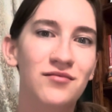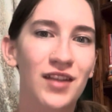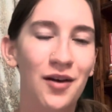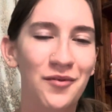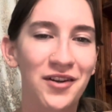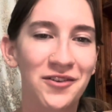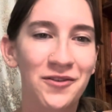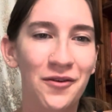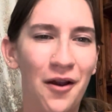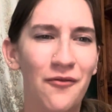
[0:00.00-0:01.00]
that we're
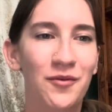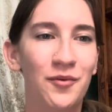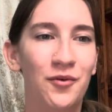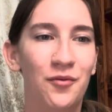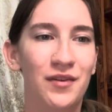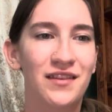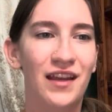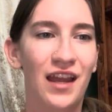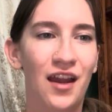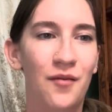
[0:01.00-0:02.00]
so comfortable with
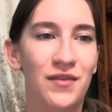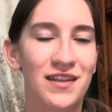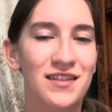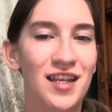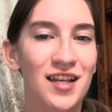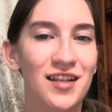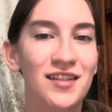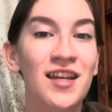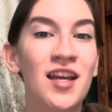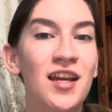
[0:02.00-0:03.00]
digging up these things